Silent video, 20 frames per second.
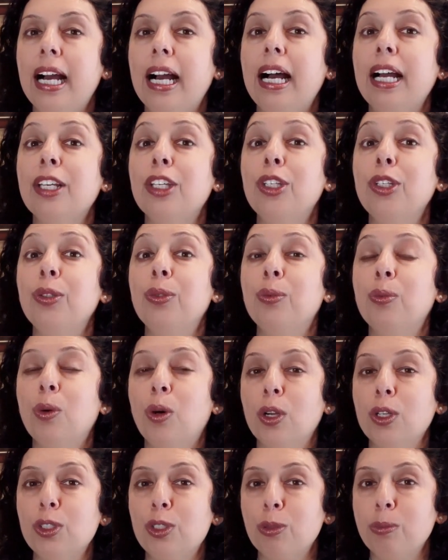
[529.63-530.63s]
You
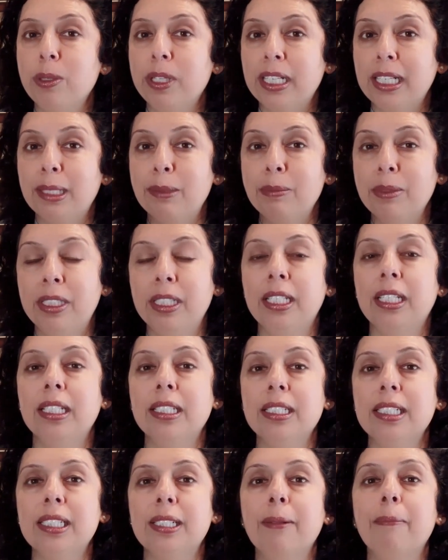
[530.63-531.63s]
want to become
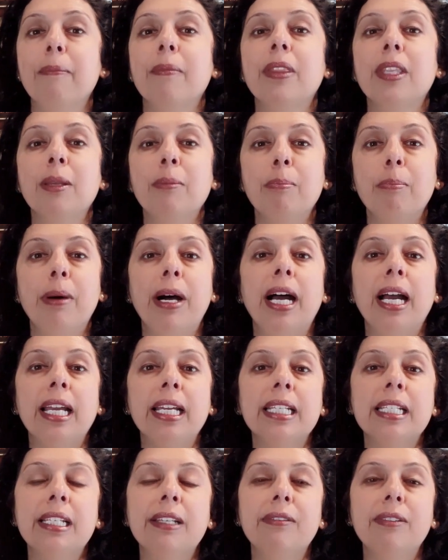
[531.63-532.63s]
this
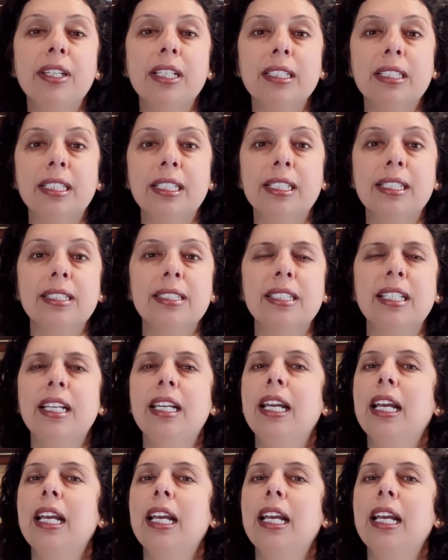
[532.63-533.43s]
by giving this.